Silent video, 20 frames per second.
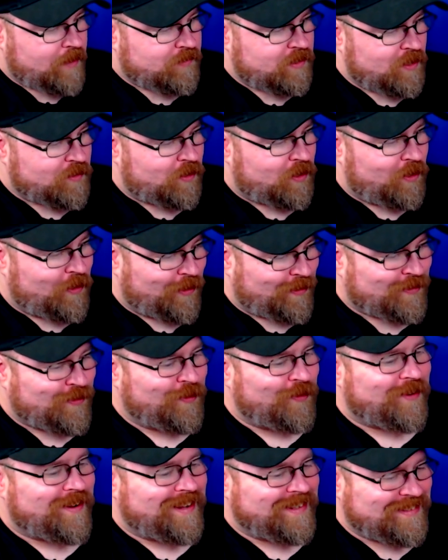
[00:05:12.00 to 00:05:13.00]
another
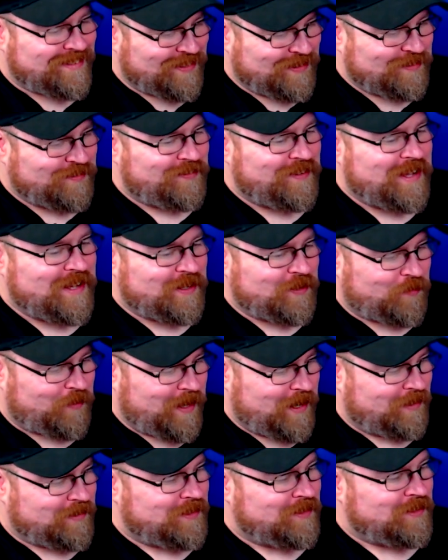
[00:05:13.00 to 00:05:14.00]
hardcore Godzilla fan
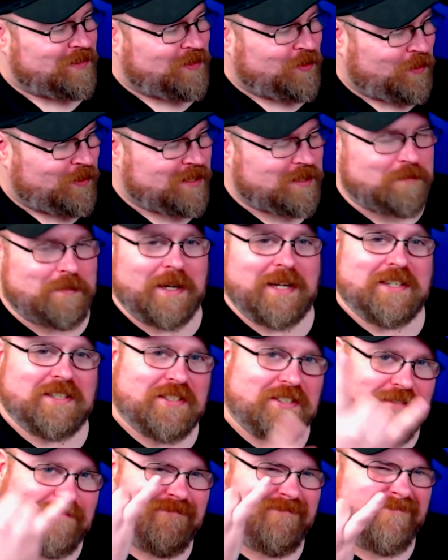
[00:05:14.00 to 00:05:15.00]
around in the toy space.